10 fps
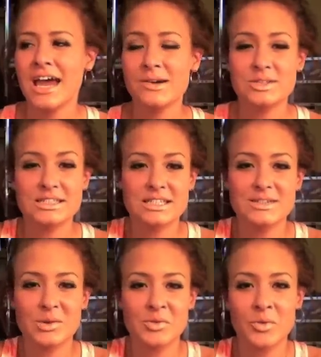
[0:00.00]
I would just get
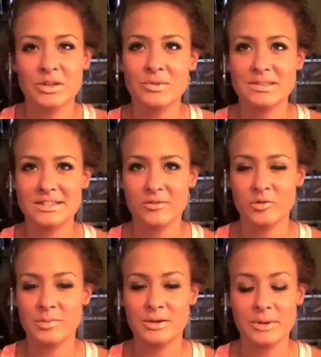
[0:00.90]
so lonely when Stefan
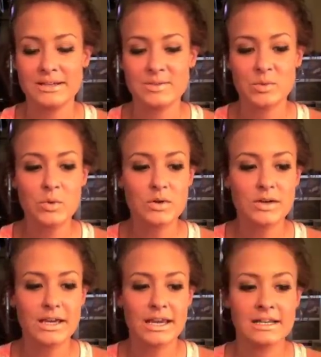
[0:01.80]
would be away at
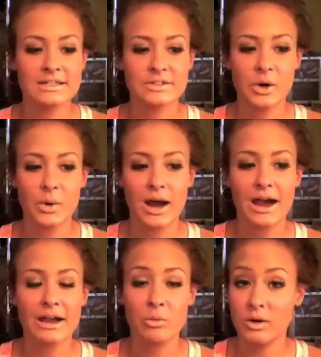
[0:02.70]
school, and so
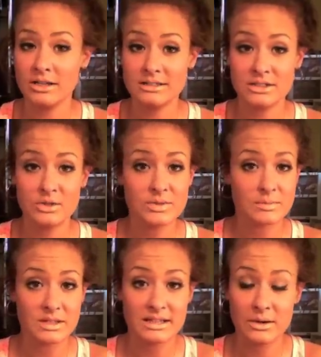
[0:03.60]
I wanted to do
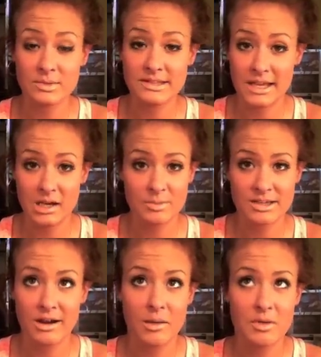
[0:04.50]
something that would take up
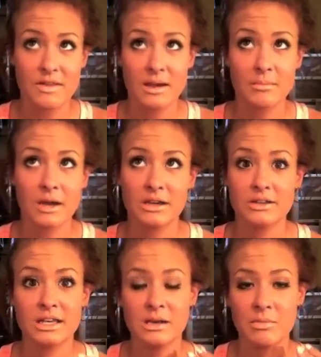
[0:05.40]
time and that I
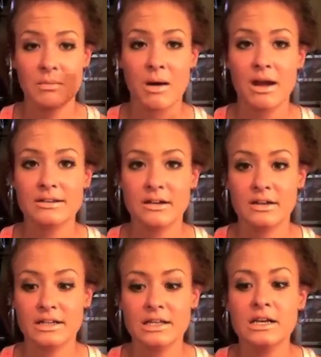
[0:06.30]
could keep my mind
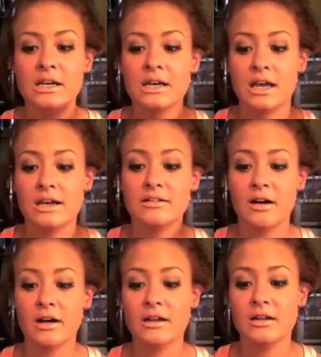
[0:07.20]
on it and
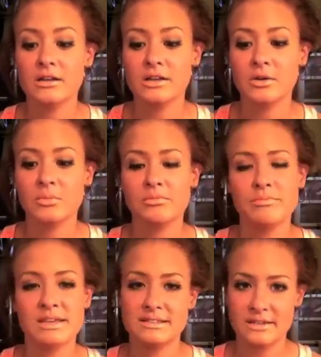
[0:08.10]
not, you know,
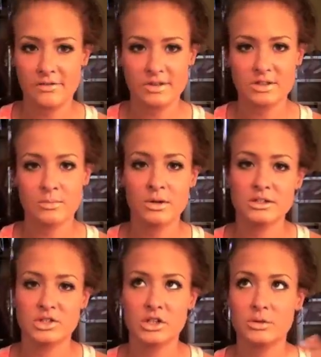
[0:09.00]
miss Stefan so
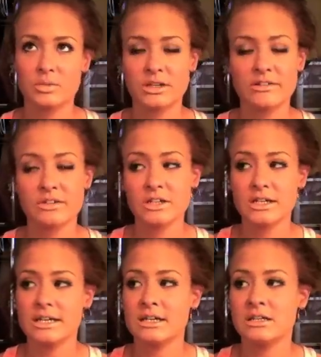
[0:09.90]
much or whatever.
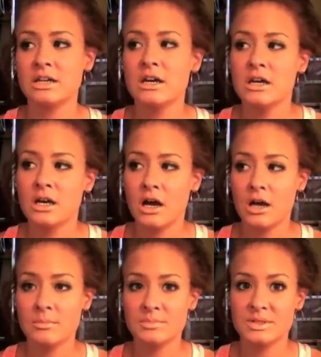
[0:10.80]

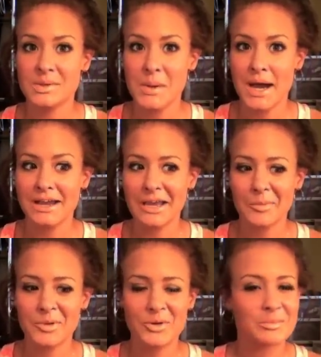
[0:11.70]
And so I
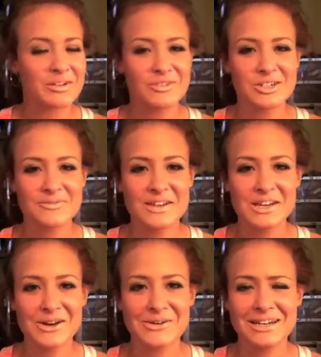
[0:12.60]
uploaded my first
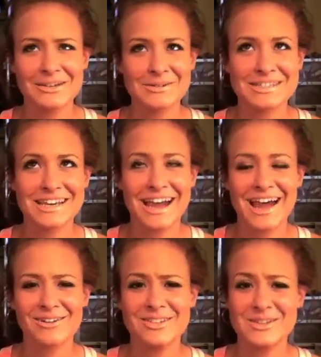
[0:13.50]
video, and it was a
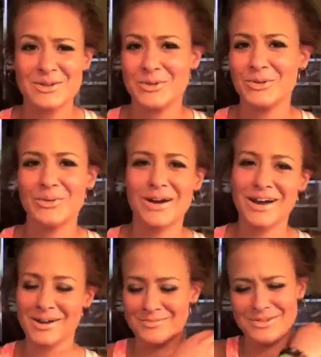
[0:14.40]
how to
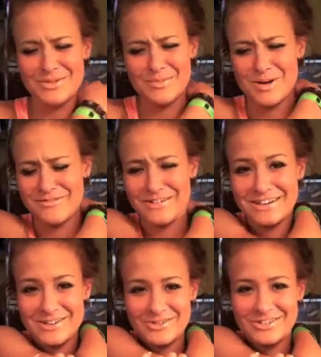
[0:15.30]
do the
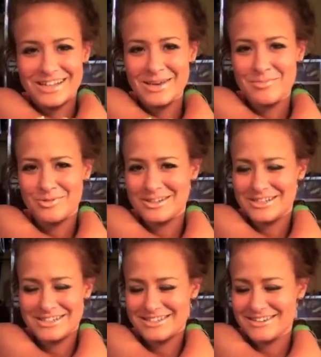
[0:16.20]
perfect nude lip, which
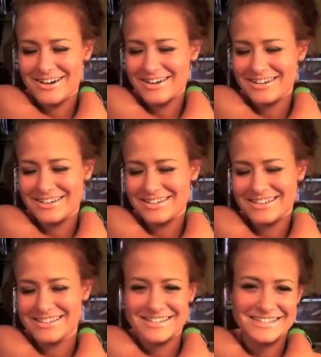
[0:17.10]
it's not
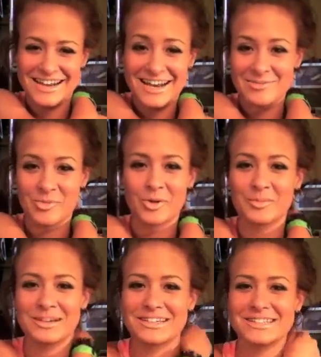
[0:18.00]
existent anymore
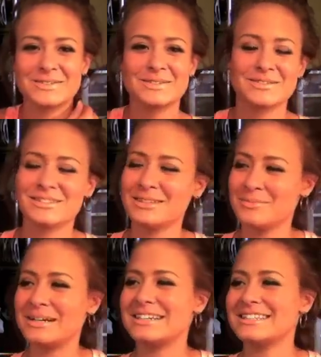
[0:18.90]
because it was
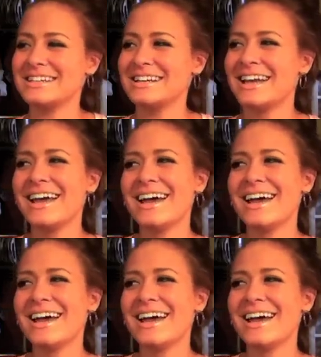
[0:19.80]
embarrassing.